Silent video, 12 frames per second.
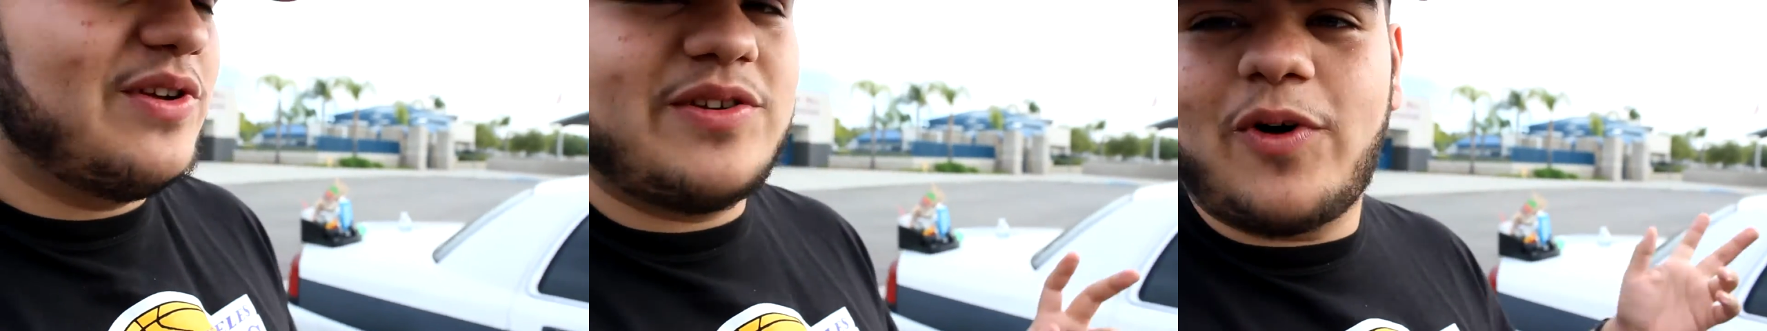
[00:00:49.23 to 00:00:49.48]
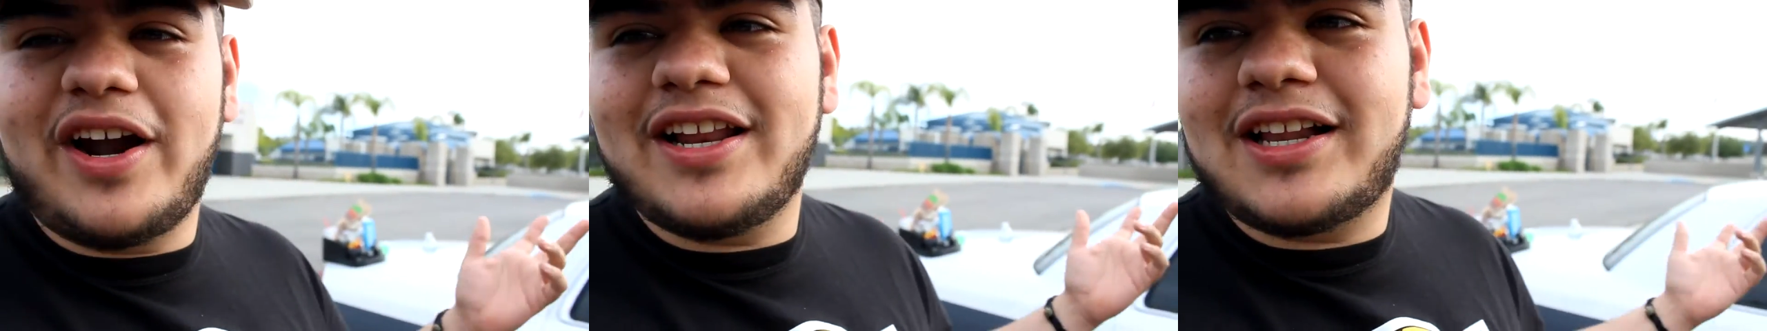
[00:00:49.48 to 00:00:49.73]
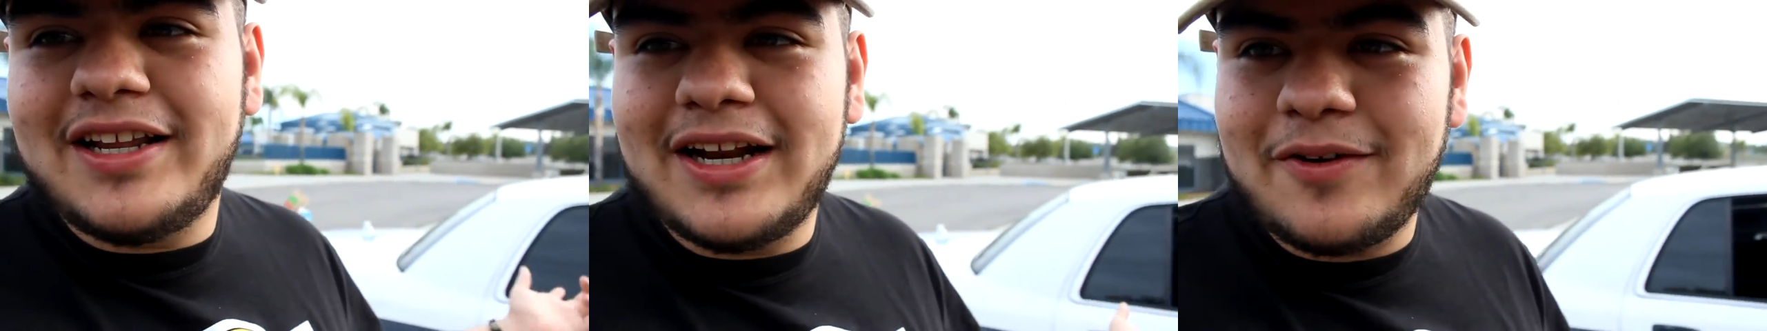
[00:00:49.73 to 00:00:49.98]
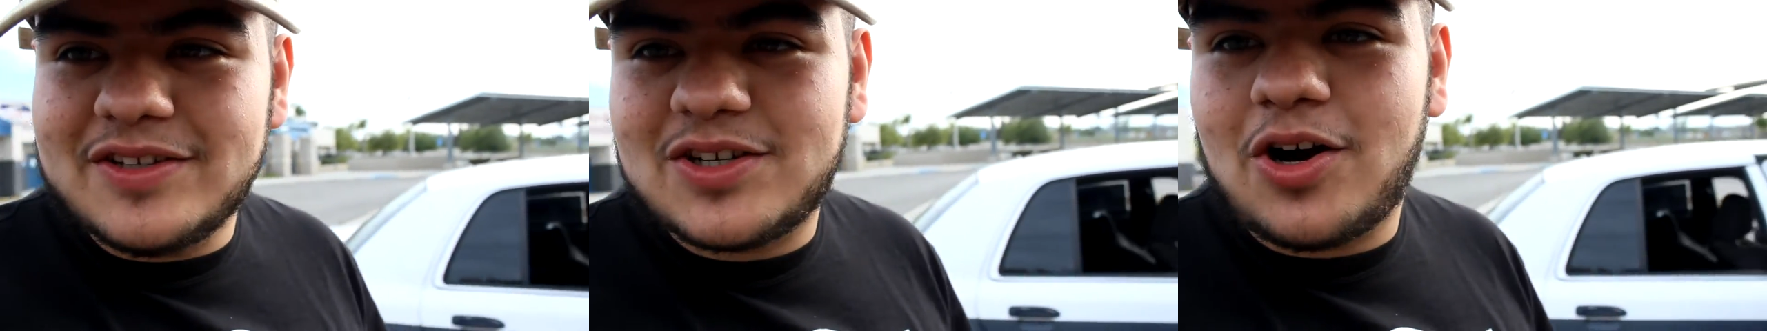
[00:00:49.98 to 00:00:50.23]
we just wanted to clean
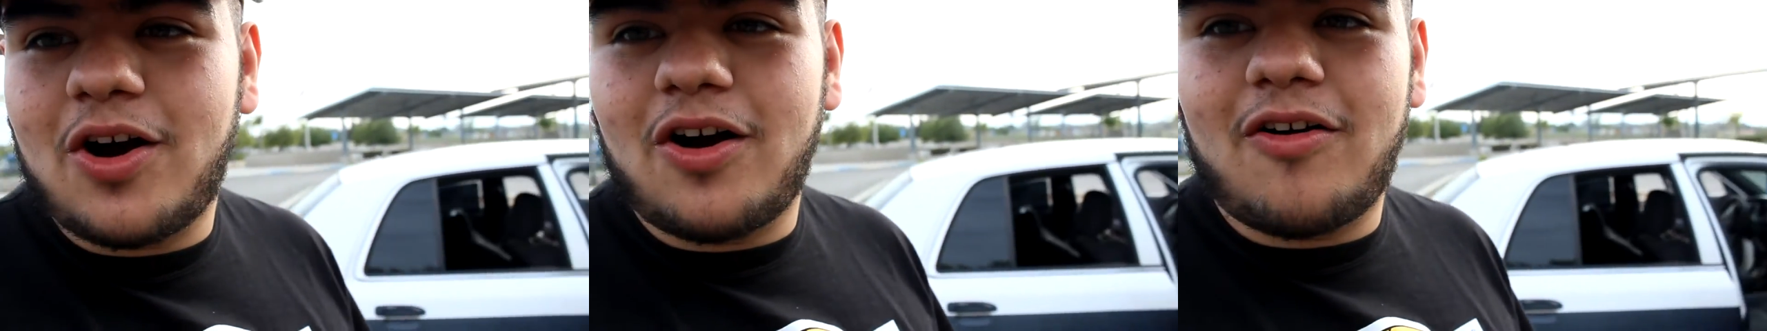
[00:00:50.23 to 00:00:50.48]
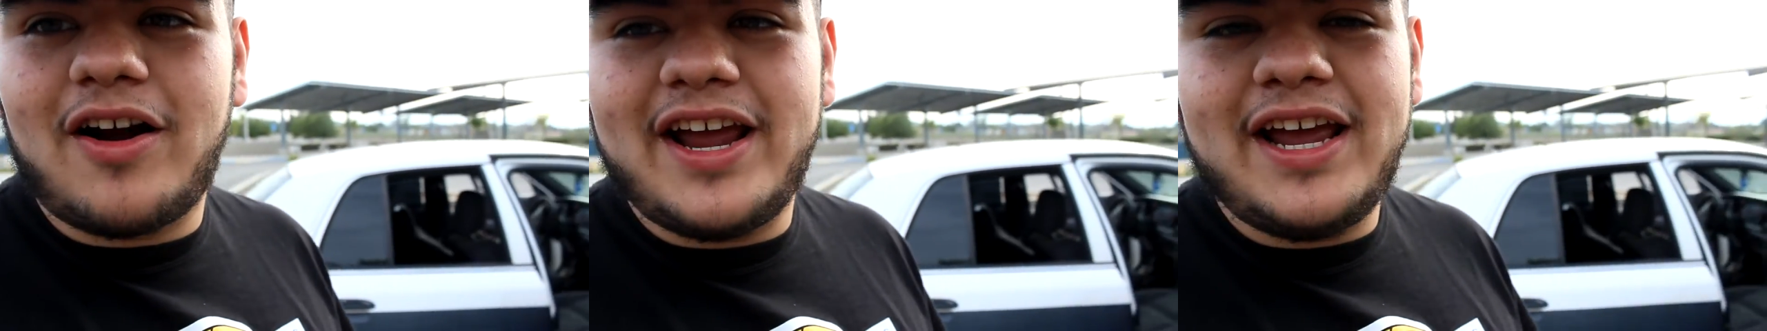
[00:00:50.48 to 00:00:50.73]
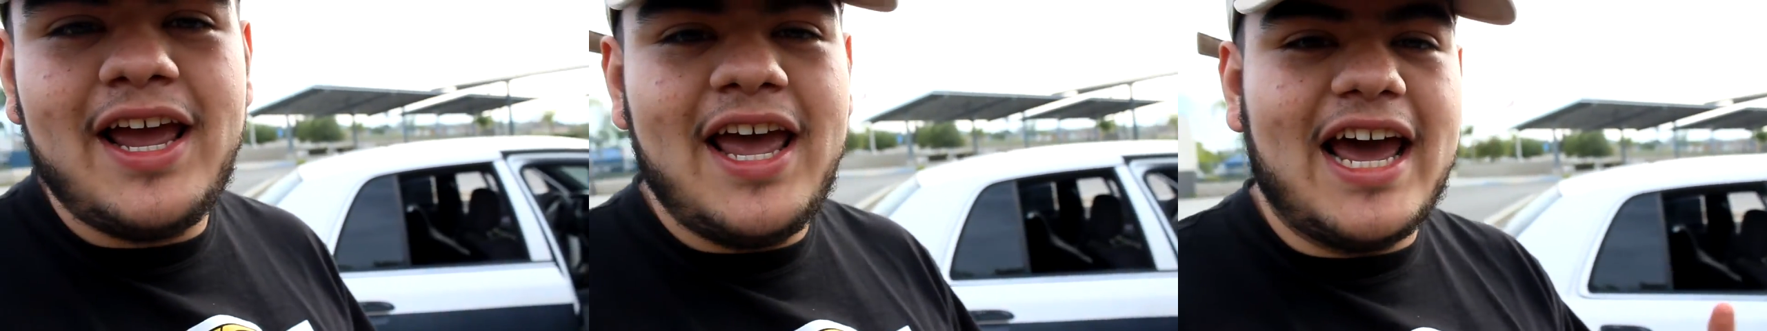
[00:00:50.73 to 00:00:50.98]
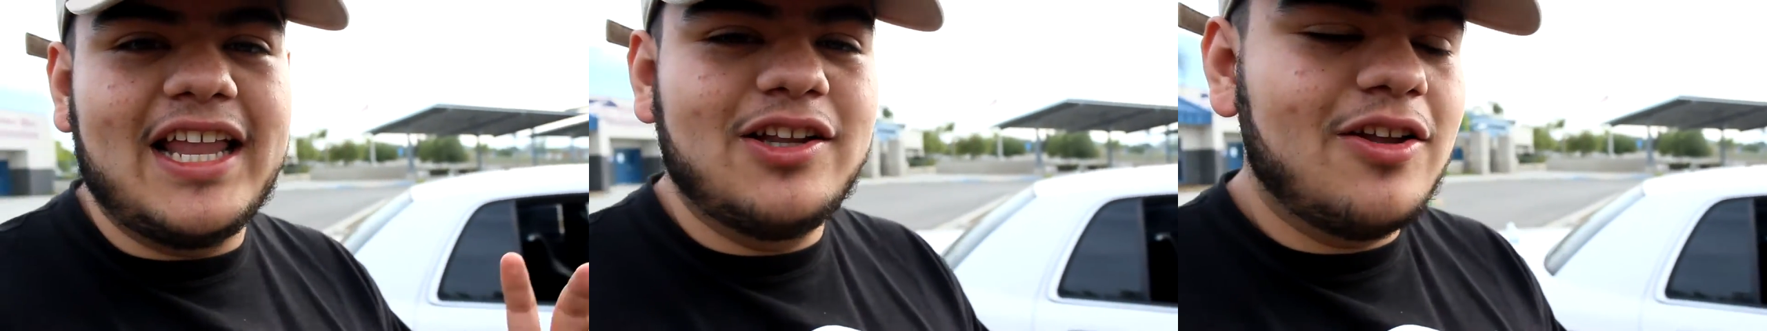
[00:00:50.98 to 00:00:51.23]
out his car, right?
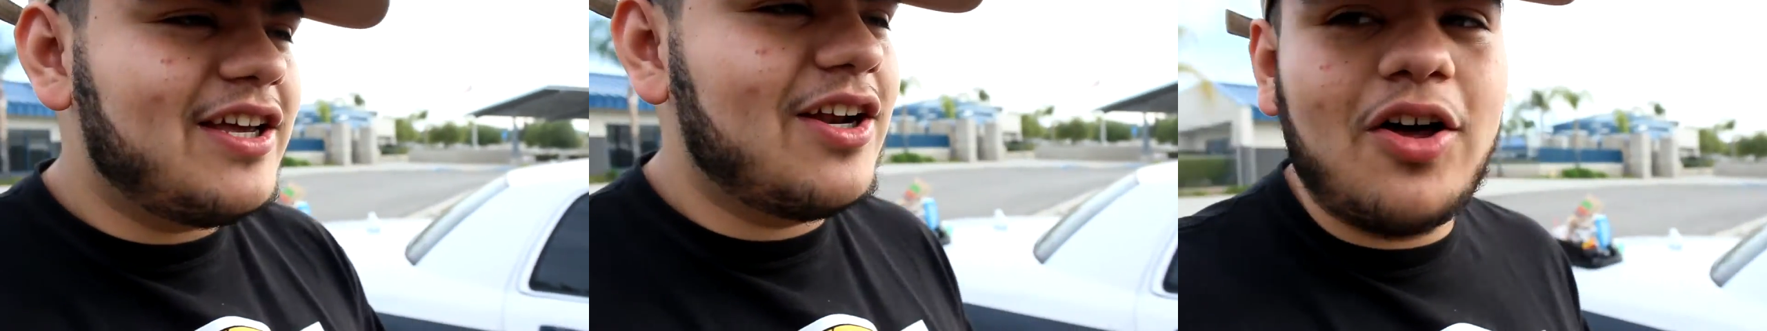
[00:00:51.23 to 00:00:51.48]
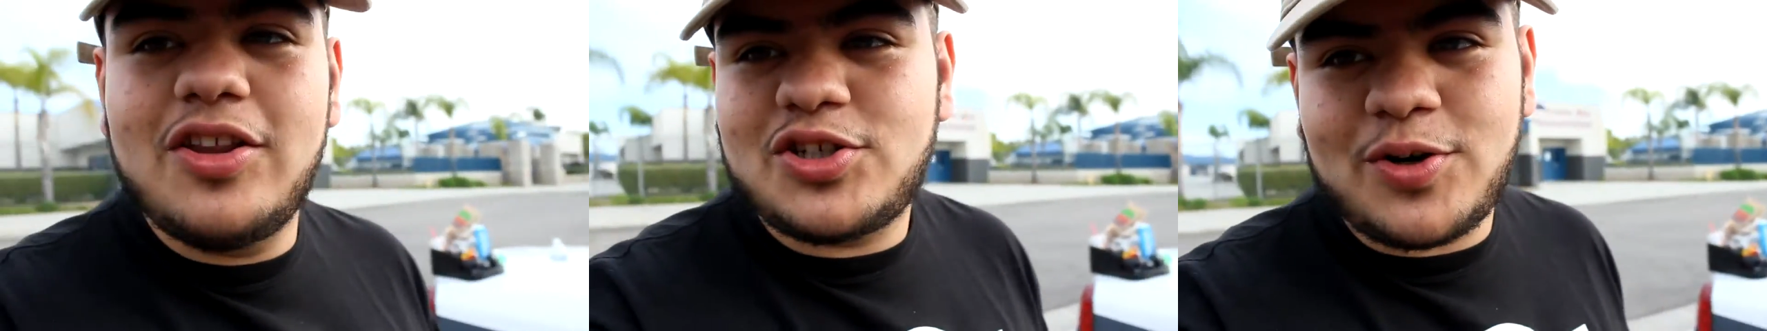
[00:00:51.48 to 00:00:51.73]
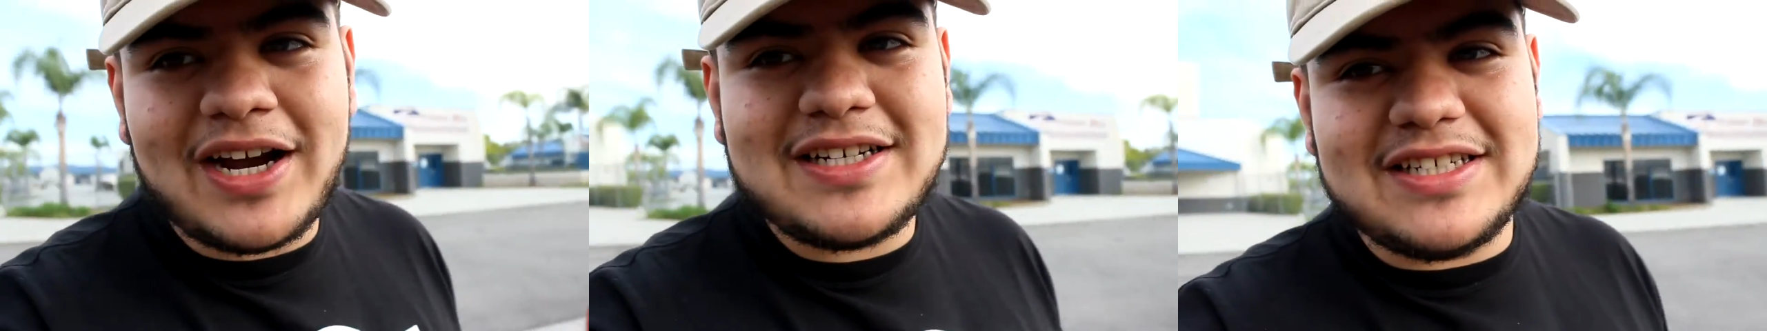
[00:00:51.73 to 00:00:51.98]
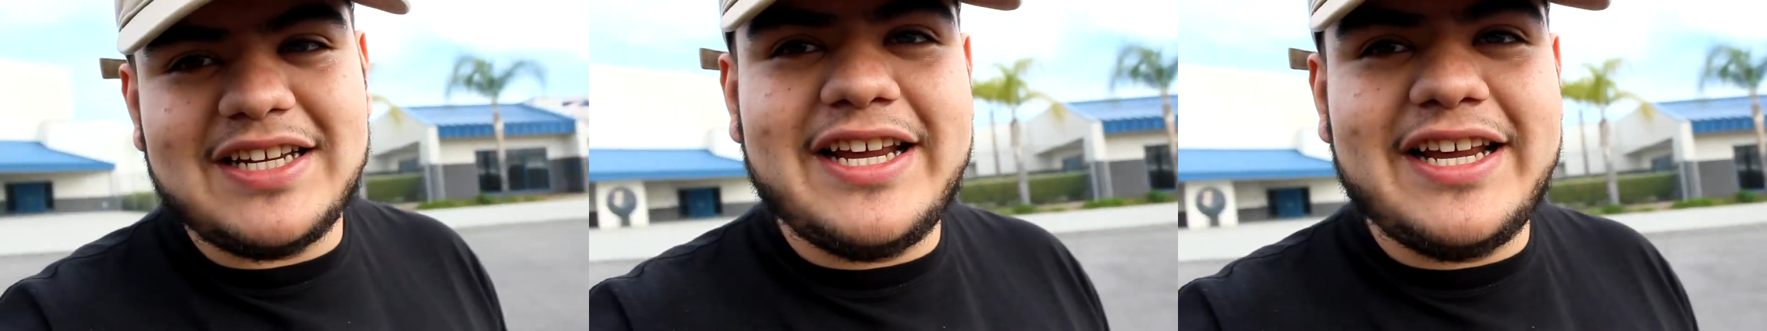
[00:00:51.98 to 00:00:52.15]
And look at all the trash that